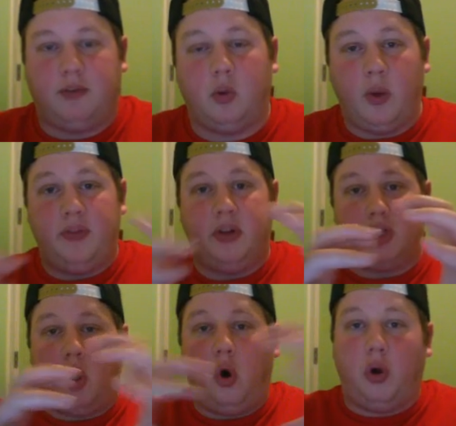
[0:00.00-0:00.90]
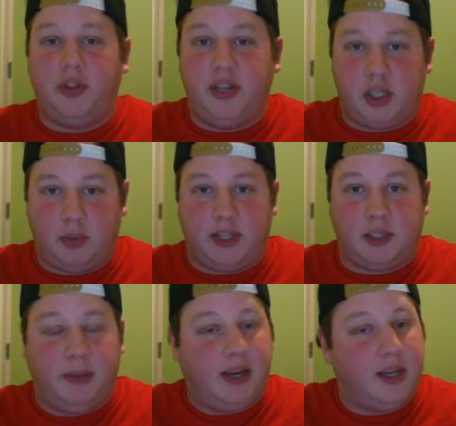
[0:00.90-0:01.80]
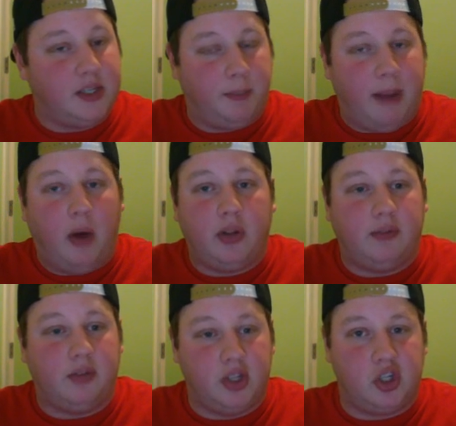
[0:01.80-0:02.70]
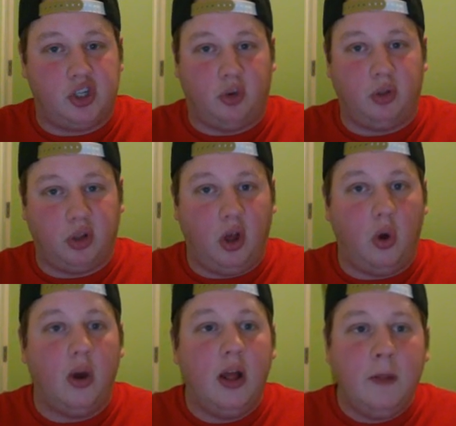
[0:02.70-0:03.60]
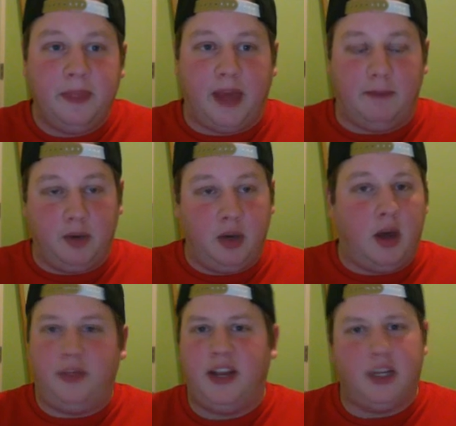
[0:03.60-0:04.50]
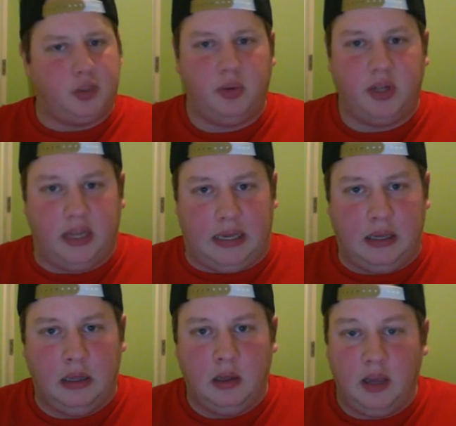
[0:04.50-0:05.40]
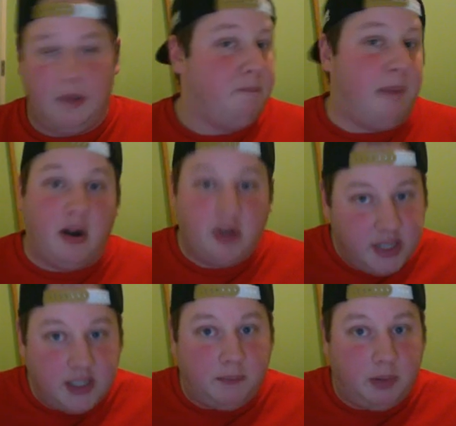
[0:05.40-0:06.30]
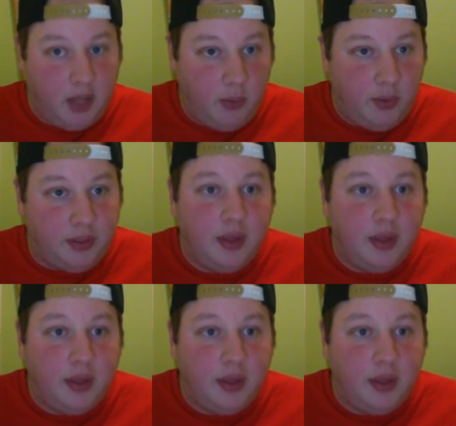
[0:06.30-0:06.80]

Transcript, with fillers: then there's all these threats because the power level is so low that nothing is really embarrassing to play with.